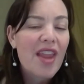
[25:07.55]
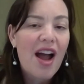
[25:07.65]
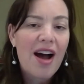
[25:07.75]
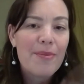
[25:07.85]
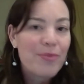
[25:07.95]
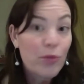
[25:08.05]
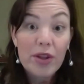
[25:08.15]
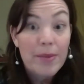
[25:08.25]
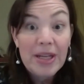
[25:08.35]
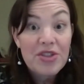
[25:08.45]
Well, the
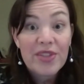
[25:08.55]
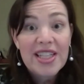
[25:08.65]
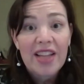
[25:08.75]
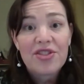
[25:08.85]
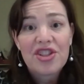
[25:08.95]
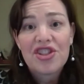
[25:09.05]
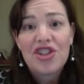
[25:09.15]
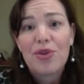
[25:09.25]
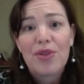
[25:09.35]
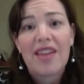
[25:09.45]
major retailers just
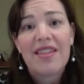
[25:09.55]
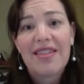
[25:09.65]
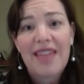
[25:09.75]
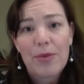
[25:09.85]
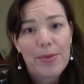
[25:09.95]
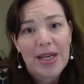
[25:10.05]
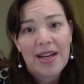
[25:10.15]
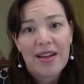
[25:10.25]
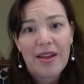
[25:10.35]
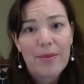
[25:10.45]
knew that that would be a